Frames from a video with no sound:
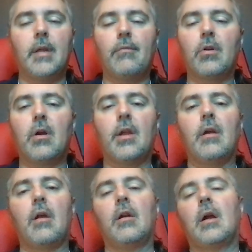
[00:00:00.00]
After cooking
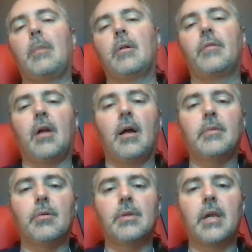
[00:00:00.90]
on it a couple of times,
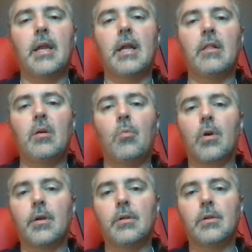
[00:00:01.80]
I was getting a little more
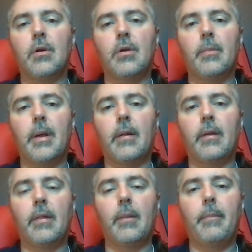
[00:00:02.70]
concerned
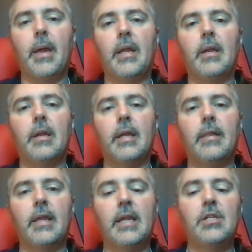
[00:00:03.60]
about the bend in
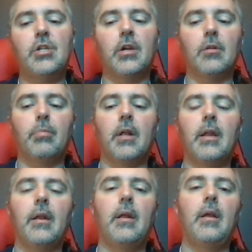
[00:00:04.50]
the heat shield plate.
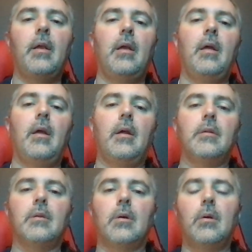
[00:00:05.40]

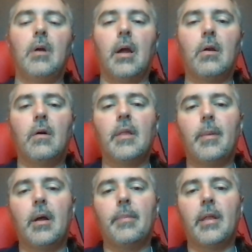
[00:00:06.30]
So I called them
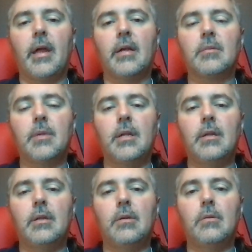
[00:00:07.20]
up and they asked me
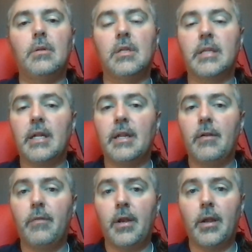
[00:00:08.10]
to send in a
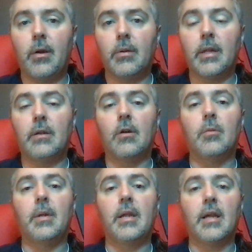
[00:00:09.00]
video, and they told
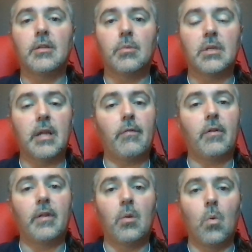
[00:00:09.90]
me yes, it was
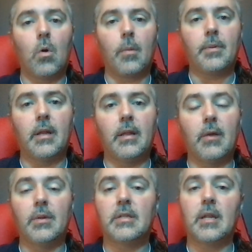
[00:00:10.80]
definitely warped they
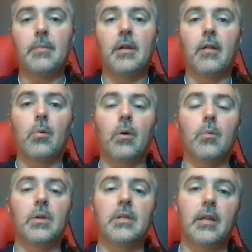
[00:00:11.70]
would send me another one,
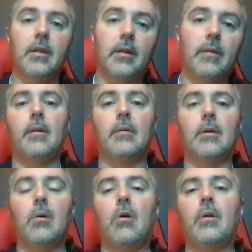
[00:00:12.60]
which they did.
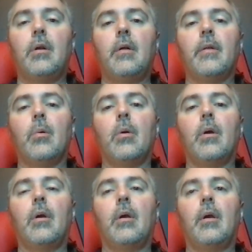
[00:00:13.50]
So all in all, there
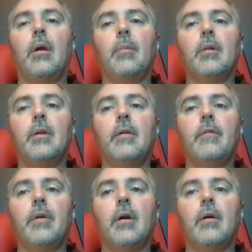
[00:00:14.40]
were, I believe,
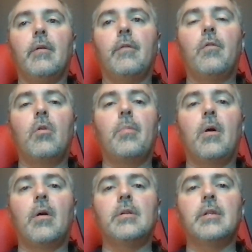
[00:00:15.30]
4
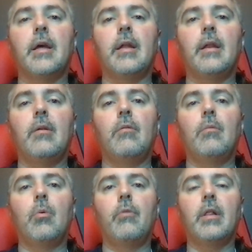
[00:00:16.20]
parts that
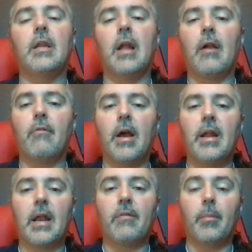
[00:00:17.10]
were really not right
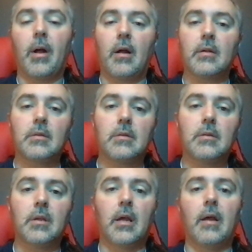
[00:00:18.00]
out of the box.
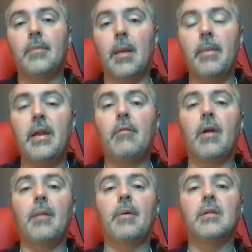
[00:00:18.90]
They made it
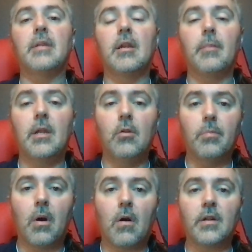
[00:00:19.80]
right by sending me new
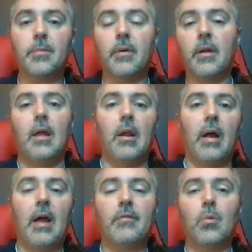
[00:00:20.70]
parts, but I
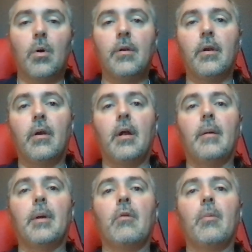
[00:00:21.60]
have to wonder,
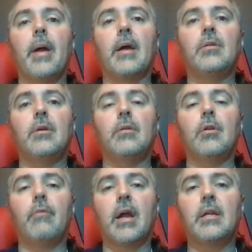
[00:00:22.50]
going back to
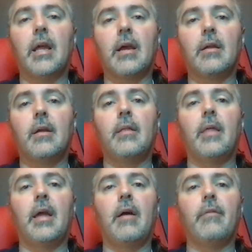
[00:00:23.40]
Reqtec,
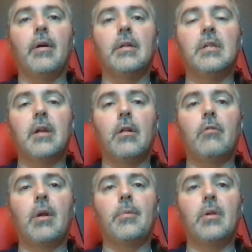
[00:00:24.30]
they have a stellar
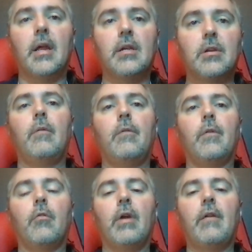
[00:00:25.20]
reputation
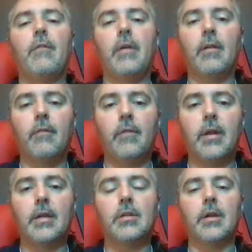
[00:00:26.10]
for great fit and
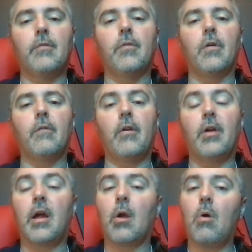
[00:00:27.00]
finish and for very
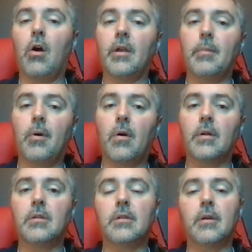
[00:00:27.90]
high quality
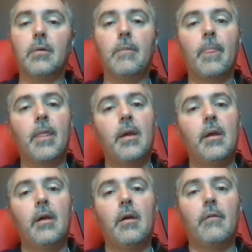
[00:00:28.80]
parts. So
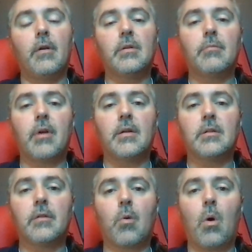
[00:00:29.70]
first impressions
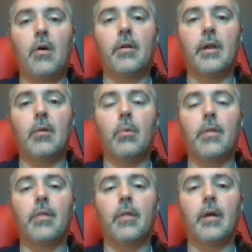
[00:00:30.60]
of quality
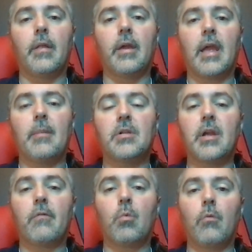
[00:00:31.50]
with the Camp
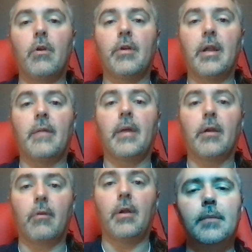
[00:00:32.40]
Chef were really not that
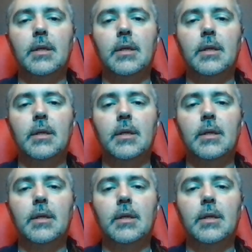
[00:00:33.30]
great.